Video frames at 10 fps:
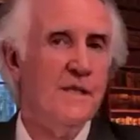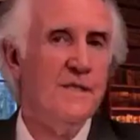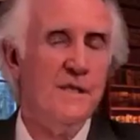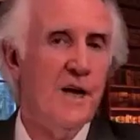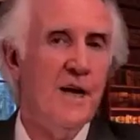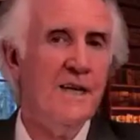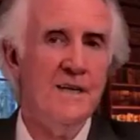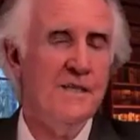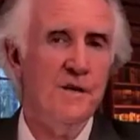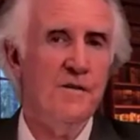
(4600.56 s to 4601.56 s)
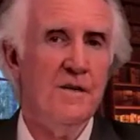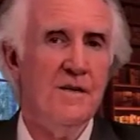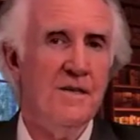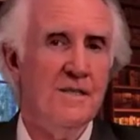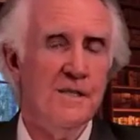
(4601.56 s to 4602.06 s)
China
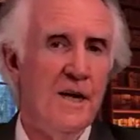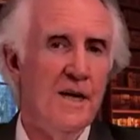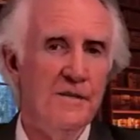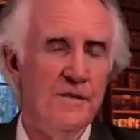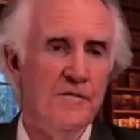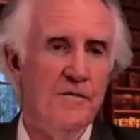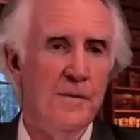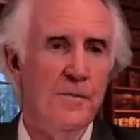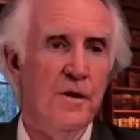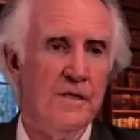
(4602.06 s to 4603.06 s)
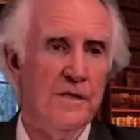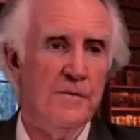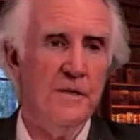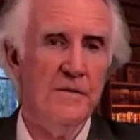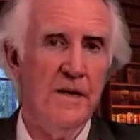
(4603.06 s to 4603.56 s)
is already a proxy
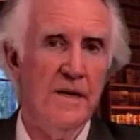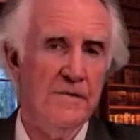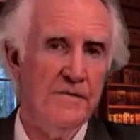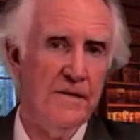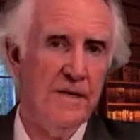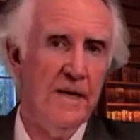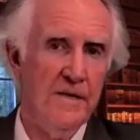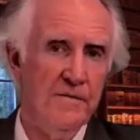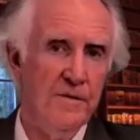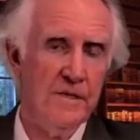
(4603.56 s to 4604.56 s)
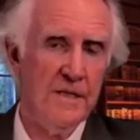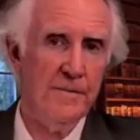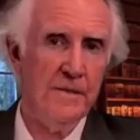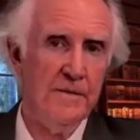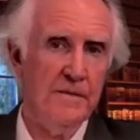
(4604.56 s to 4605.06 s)
winner out of what's
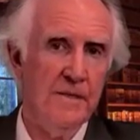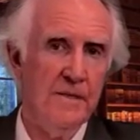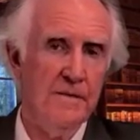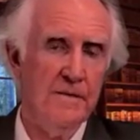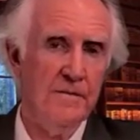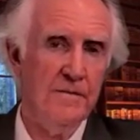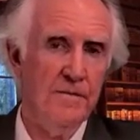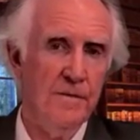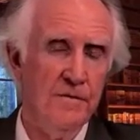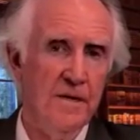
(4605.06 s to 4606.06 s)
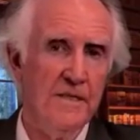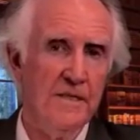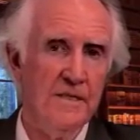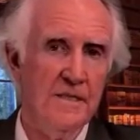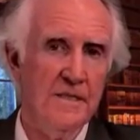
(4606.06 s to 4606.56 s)
happening with the
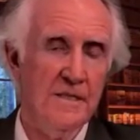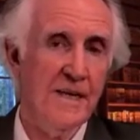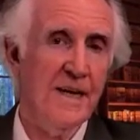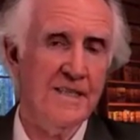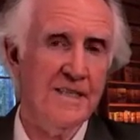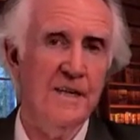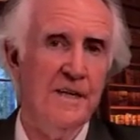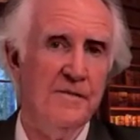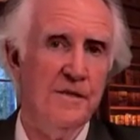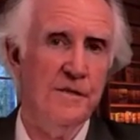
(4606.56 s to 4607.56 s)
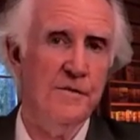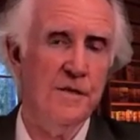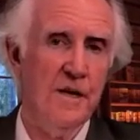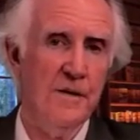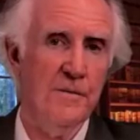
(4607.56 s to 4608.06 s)
Russians. They actually don't have to do
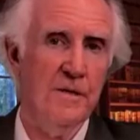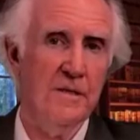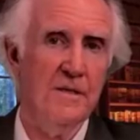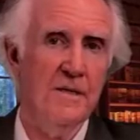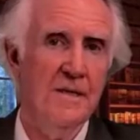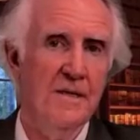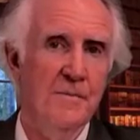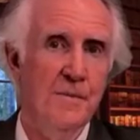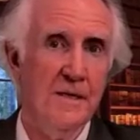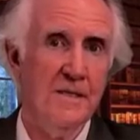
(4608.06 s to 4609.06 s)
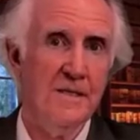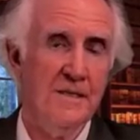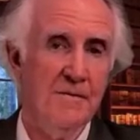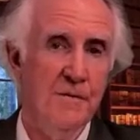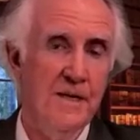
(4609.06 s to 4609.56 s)
Taiwan because
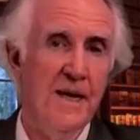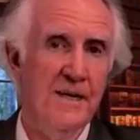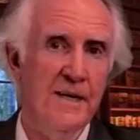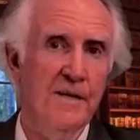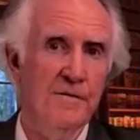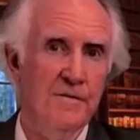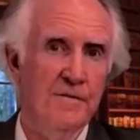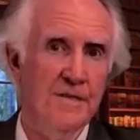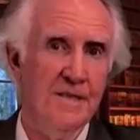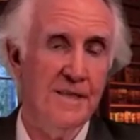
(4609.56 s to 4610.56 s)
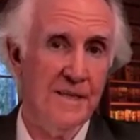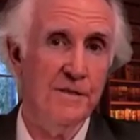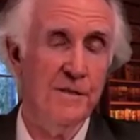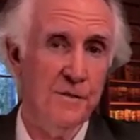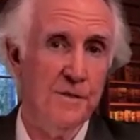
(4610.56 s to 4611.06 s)
we now know that they could
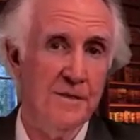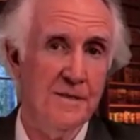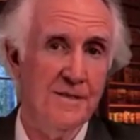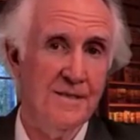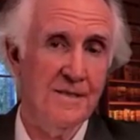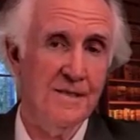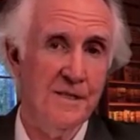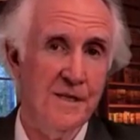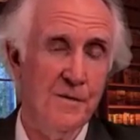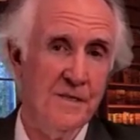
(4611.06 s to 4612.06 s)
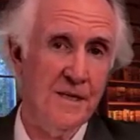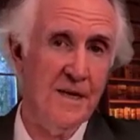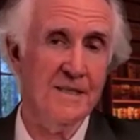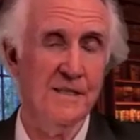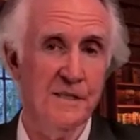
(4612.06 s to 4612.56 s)
do it. So it's
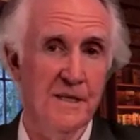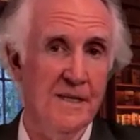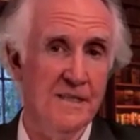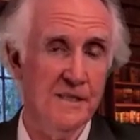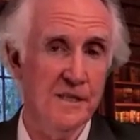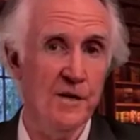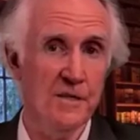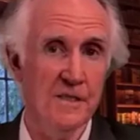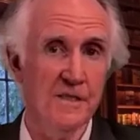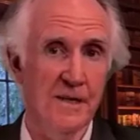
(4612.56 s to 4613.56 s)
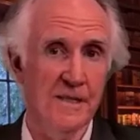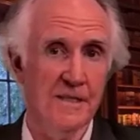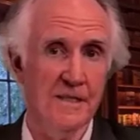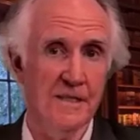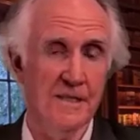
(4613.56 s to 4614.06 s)
like a deterrence
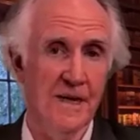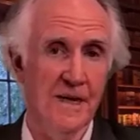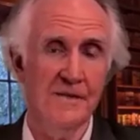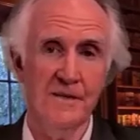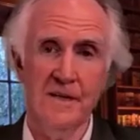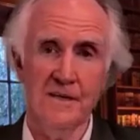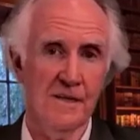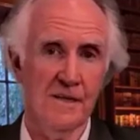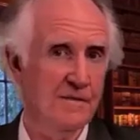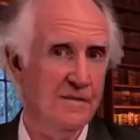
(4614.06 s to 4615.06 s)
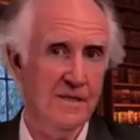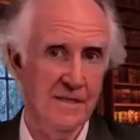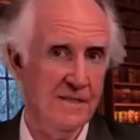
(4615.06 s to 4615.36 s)
strategy. They have now got a really